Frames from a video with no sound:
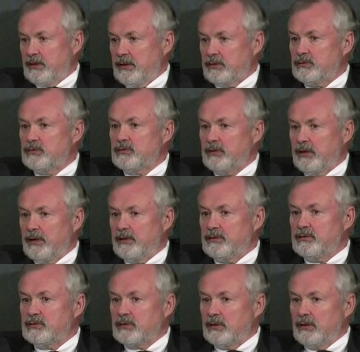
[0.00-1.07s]

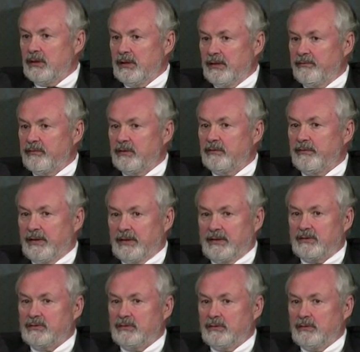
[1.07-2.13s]
exercise is going to have an
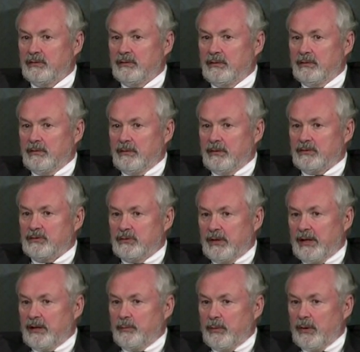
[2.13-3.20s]
advantage. It's
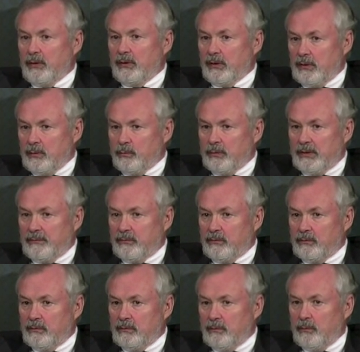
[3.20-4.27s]
not about income
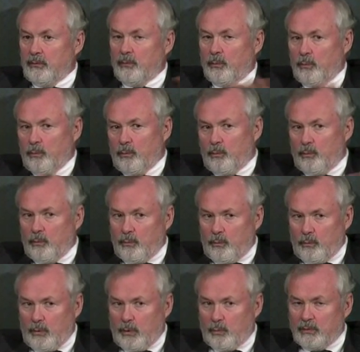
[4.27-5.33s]
level.
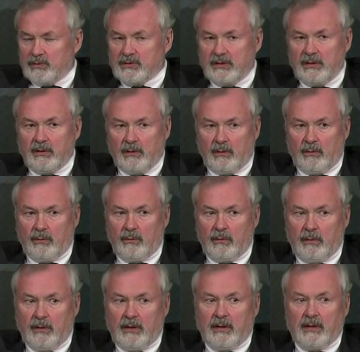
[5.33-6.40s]
What we see, though,
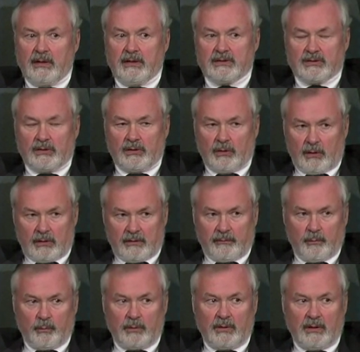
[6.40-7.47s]
is that there are
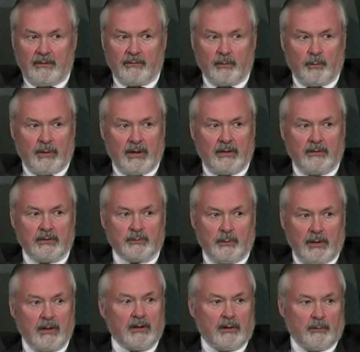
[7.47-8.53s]
different behavior patterns
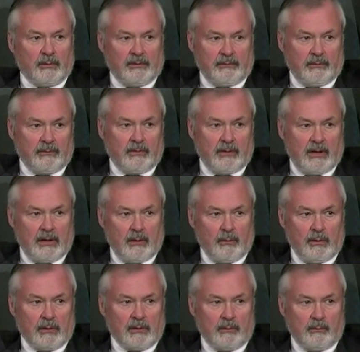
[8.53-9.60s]
by income level. The
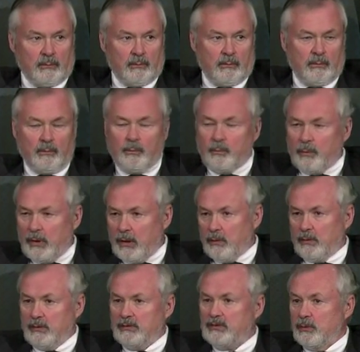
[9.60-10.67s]
higher income
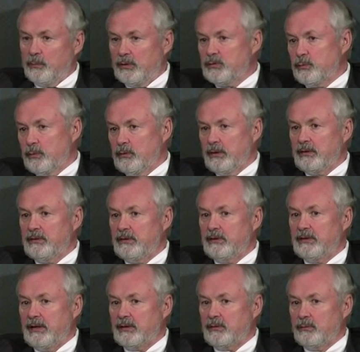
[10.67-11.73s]
parents are much more likely to
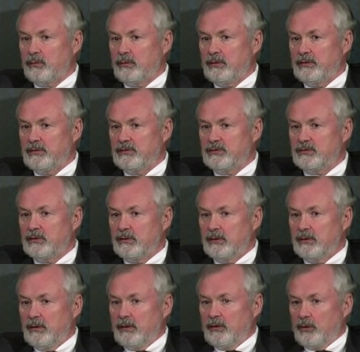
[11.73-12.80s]
talk to the kids.
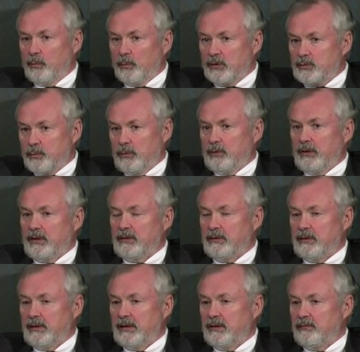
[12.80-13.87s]
They're much more likely
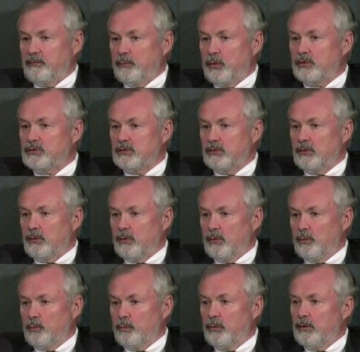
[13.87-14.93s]
to have books in the
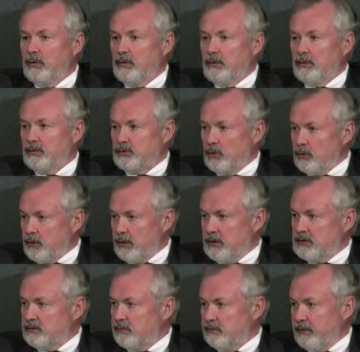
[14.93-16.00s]
home. There's all
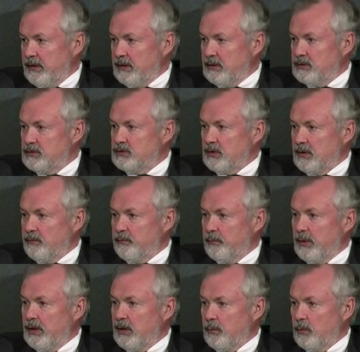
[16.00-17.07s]
kinds of advantages that come from
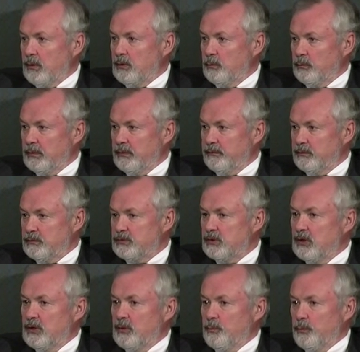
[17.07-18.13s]
higher income levels,
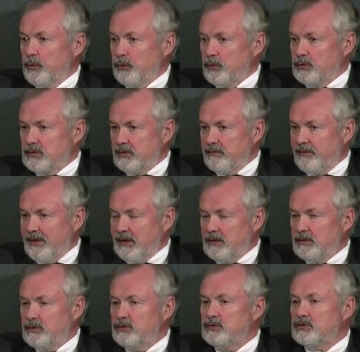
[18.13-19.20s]
but those
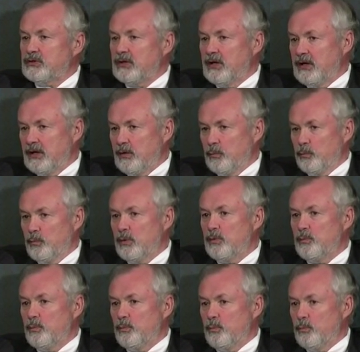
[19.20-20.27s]
advantages come
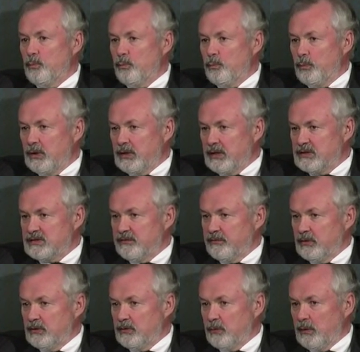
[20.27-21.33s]
because of
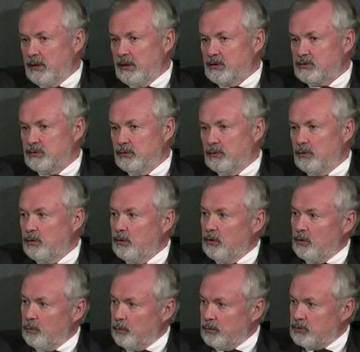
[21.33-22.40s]
the interaction
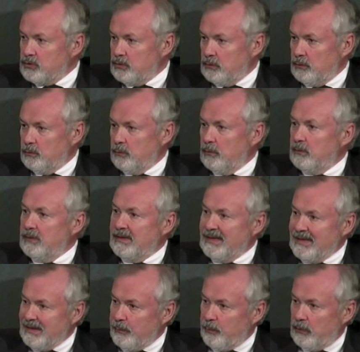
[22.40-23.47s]
with children that
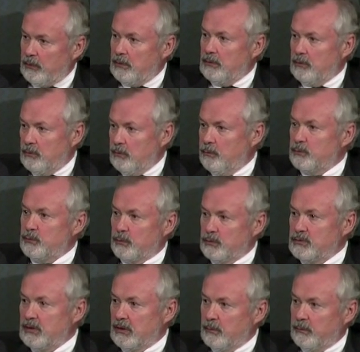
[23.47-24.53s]
happen in the homes of
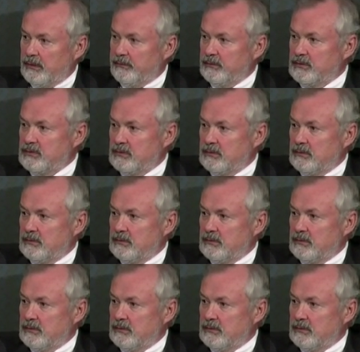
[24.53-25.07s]
those income levels.